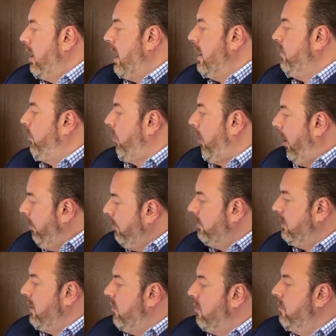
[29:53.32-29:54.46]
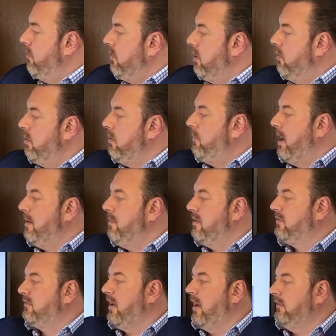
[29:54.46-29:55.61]
And probably you wouldn't pay
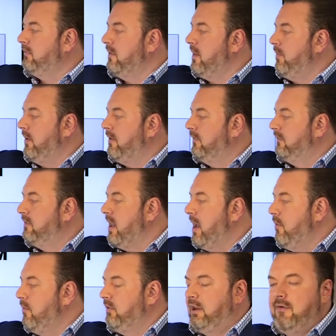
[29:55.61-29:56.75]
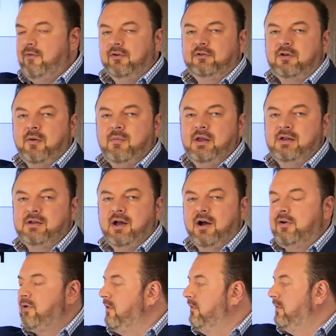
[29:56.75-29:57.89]
much tax on that because that would give you so many
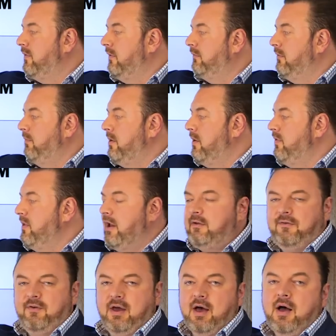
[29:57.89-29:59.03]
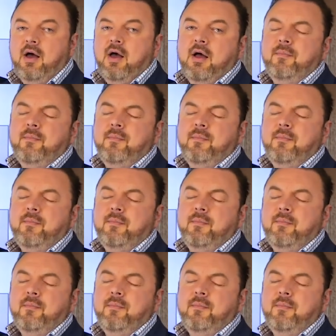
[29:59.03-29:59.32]
deductions that this would be your net figure.